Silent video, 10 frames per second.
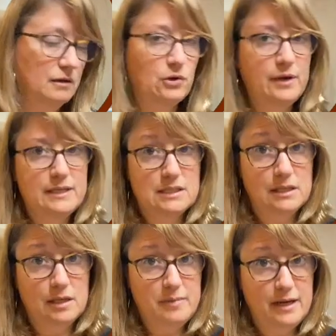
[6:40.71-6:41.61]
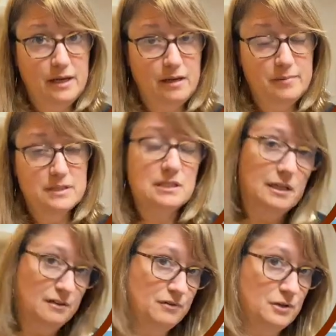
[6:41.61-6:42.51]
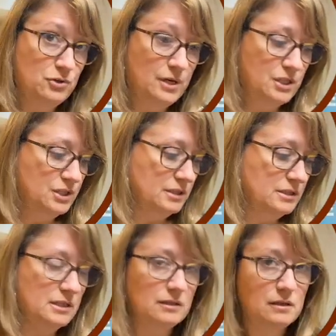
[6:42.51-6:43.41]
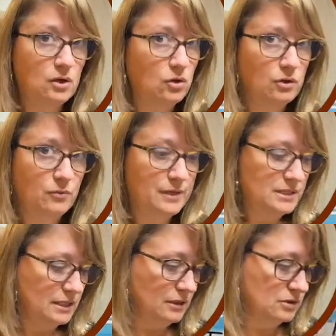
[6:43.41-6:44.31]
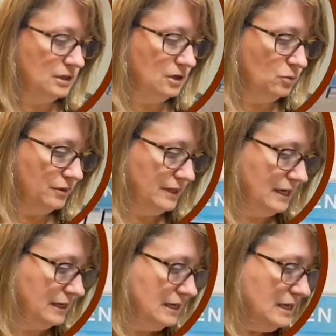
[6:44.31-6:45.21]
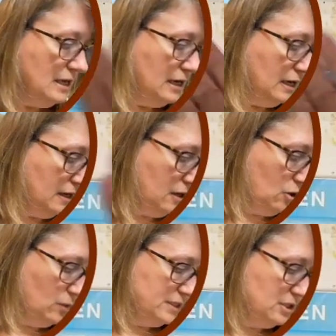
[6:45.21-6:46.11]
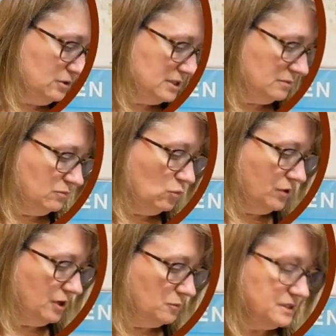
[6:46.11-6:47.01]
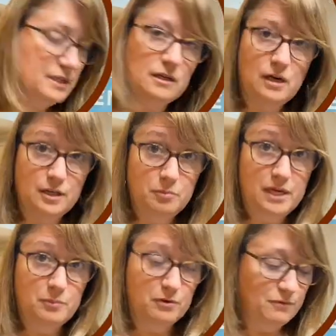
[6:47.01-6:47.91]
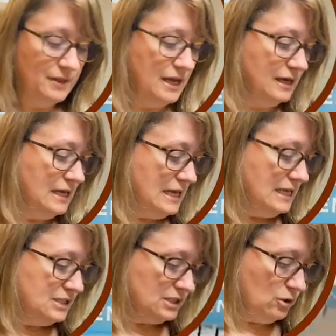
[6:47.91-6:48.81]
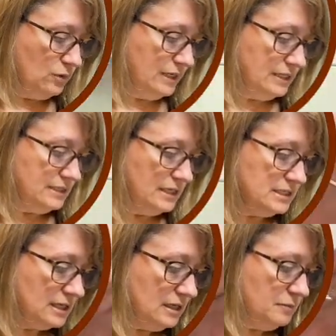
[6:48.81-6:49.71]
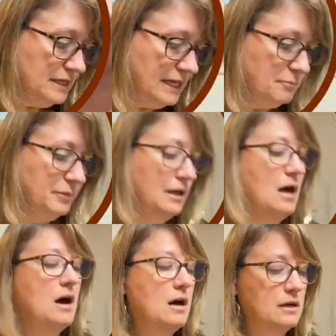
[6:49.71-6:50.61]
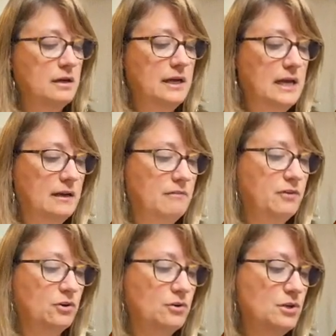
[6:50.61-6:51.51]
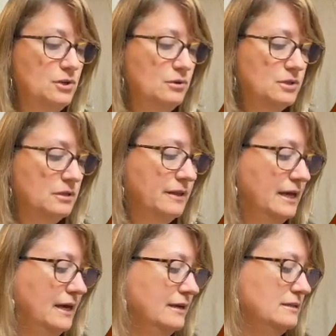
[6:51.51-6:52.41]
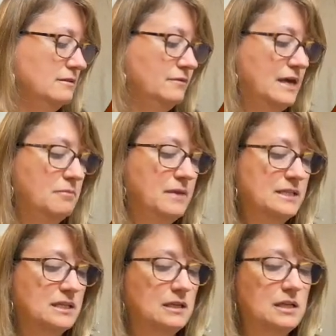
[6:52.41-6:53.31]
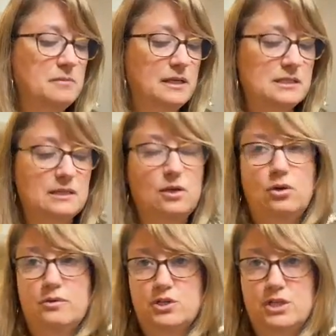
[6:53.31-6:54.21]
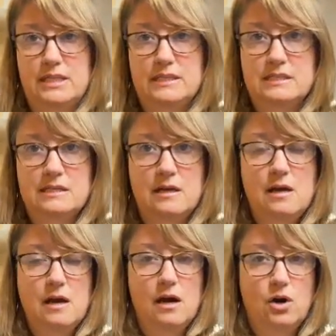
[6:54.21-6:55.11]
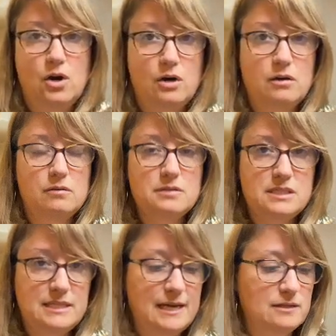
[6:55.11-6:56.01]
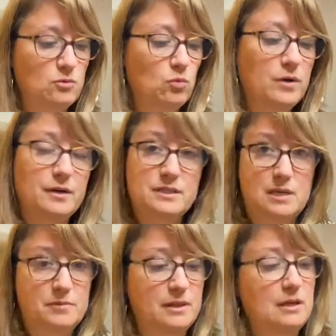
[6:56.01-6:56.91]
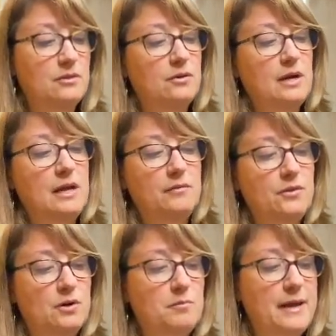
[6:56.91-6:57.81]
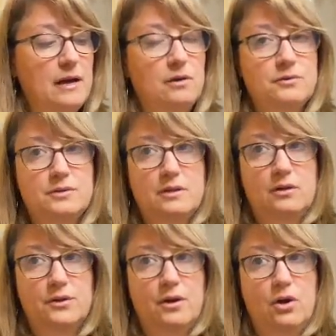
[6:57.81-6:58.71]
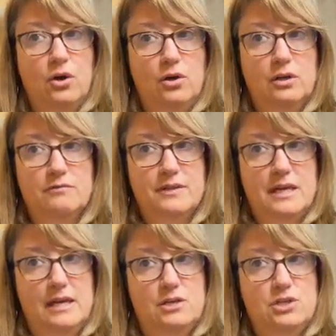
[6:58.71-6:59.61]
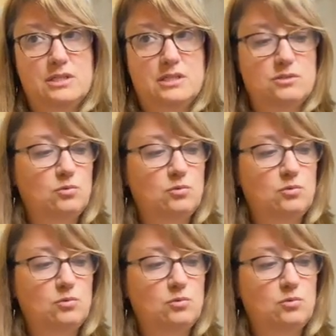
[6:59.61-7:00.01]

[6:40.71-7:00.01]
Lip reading: Creates a lot of bad habits, a lot of frustrations, and all the rest that goes along with that. Always use some 100% cotton paper for that. So it does come in a block, and if you're new to that, that basically means that all the sheets are stacked one on top of the other, and they're bound on all of the edges